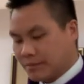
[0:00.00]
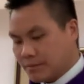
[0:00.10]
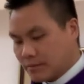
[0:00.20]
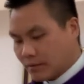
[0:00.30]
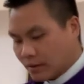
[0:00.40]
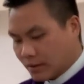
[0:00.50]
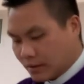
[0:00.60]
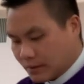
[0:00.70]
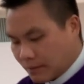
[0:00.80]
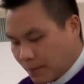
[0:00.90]

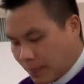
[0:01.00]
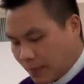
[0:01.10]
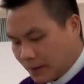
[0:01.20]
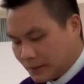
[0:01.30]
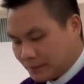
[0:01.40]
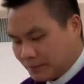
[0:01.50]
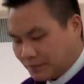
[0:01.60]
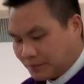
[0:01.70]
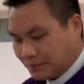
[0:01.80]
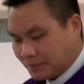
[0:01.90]

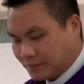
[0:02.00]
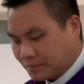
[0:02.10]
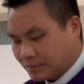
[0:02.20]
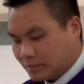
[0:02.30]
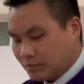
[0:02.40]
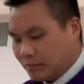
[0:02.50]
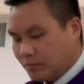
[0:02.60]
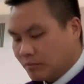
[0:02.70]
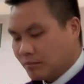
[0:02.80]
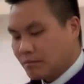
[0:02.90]

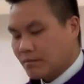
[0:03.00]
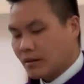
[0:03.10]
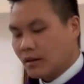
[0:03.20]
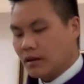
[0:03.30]
(silence)